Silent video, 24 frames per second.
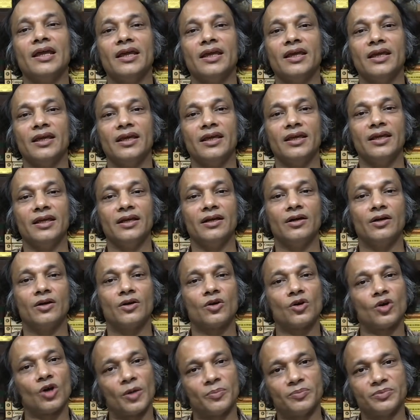he
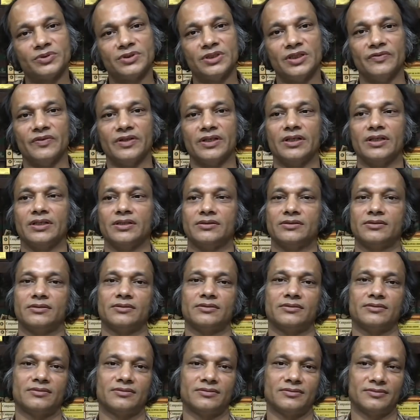drops the
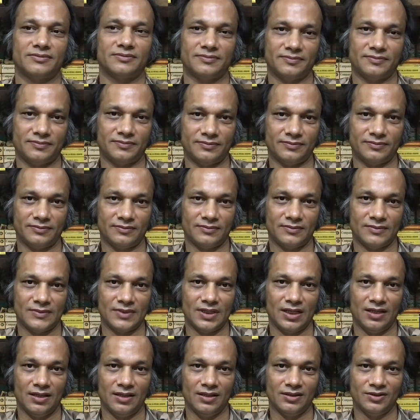witness.
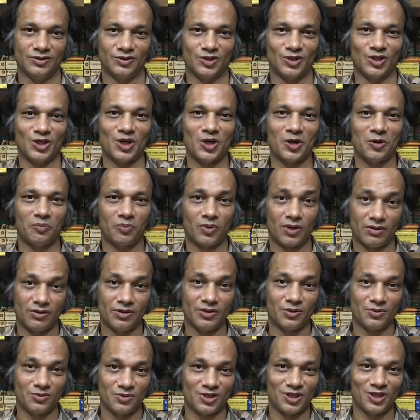So now
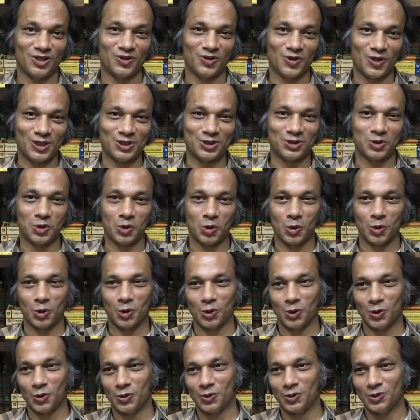prosecution is
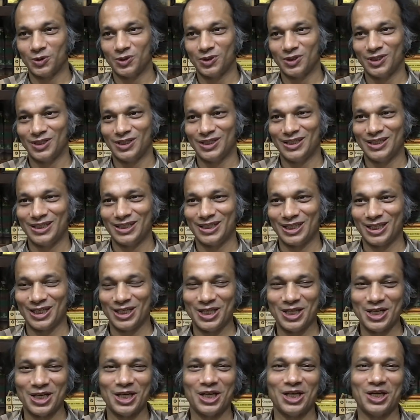also
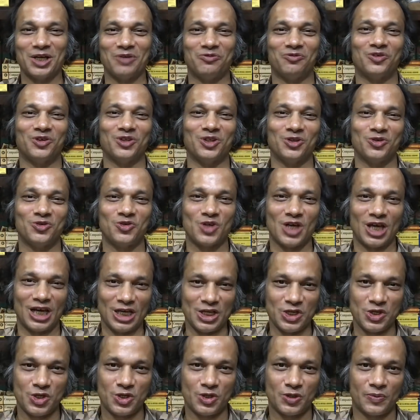gearing up for this
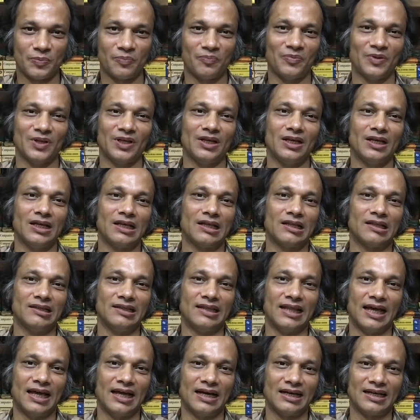challenge,
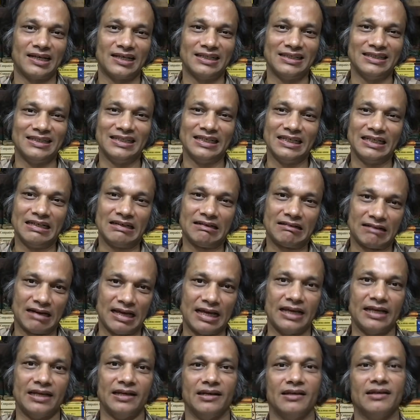that they
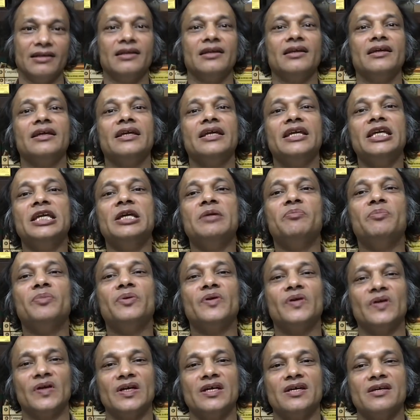try and
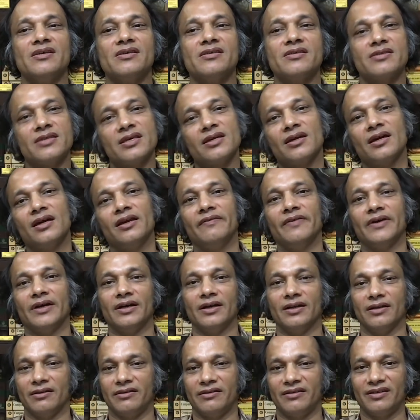keep single
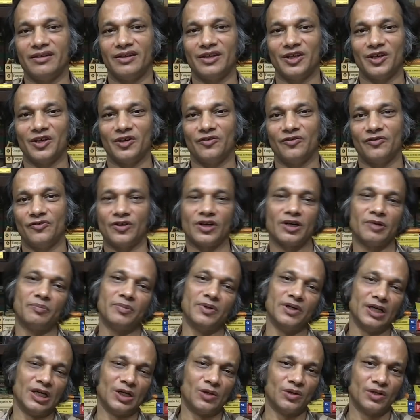witness for a
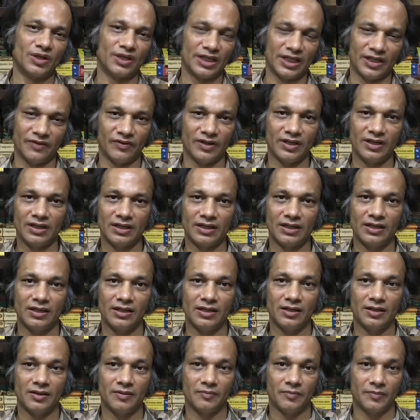particular event,
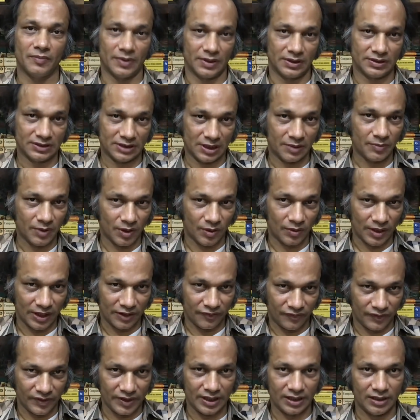but somehow
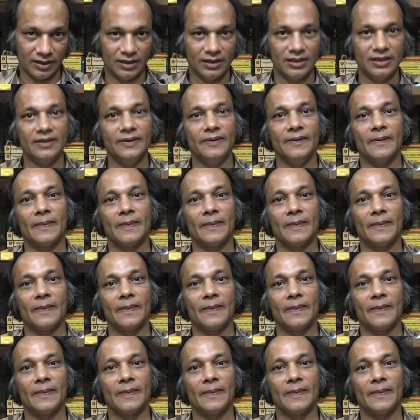I feel